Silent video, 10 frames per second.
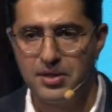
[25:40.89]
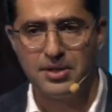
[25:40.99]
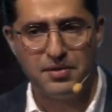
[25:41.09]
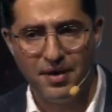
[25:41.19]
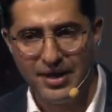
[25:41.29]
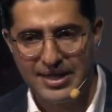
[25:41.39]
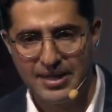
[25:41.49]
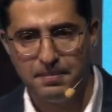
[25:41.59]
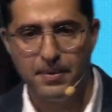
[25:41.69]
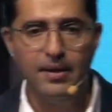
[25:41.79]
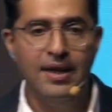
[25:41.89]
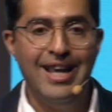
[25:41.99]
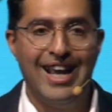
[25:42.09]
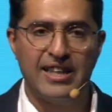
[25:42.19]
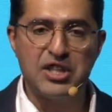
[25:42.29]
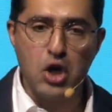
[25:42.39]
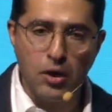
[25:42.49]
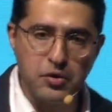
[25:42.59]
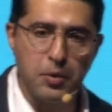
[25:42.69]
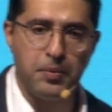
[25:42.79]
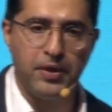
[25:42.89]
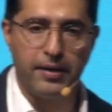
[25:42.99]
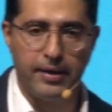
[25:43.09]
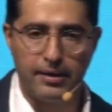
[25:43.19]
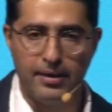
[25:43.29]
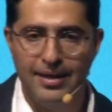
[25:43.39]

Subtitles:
it's very simple and it's entrepreneurial.